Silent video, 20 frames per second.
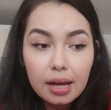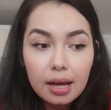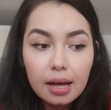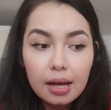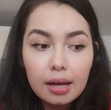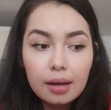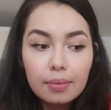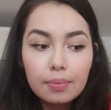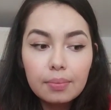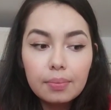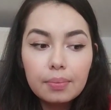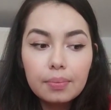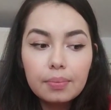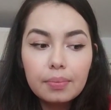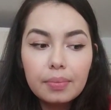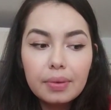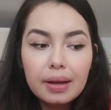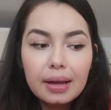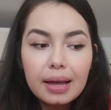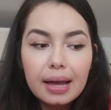
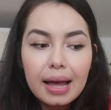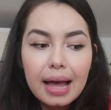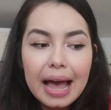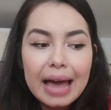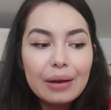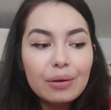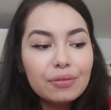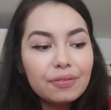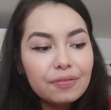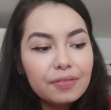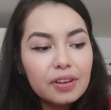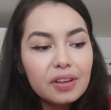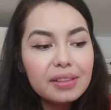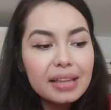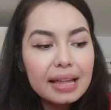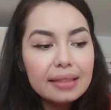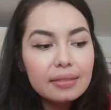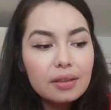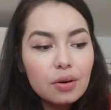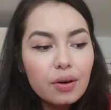I don't feel
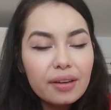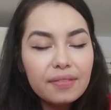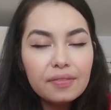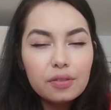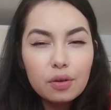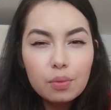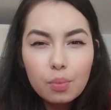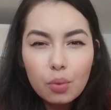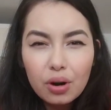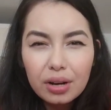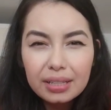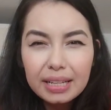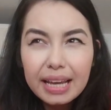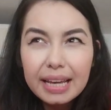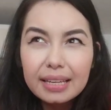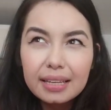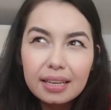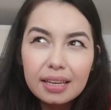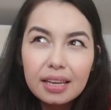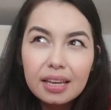that though. I feel more
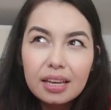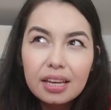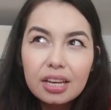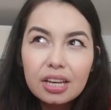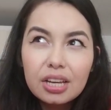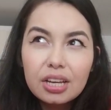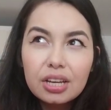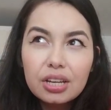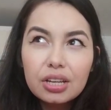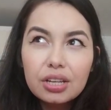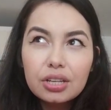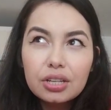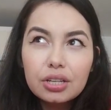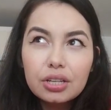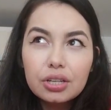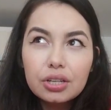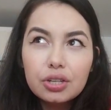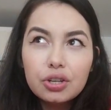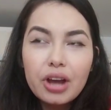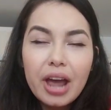like
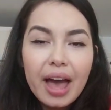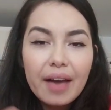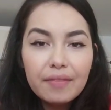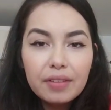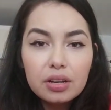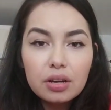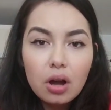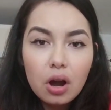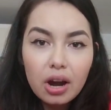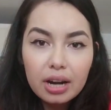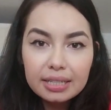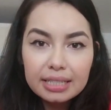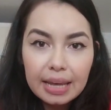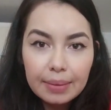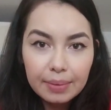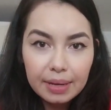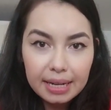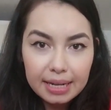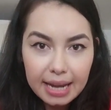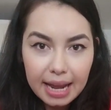you're having a hard
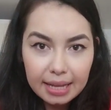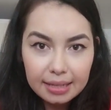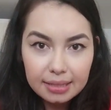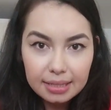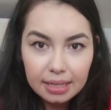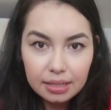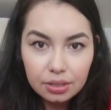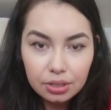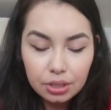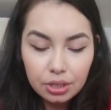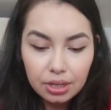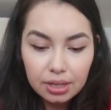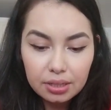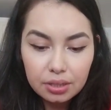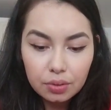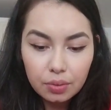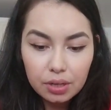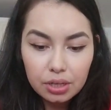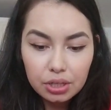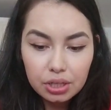time connecting to your
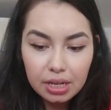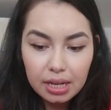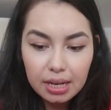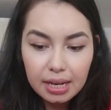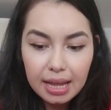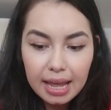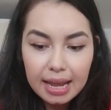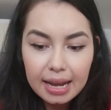intuition.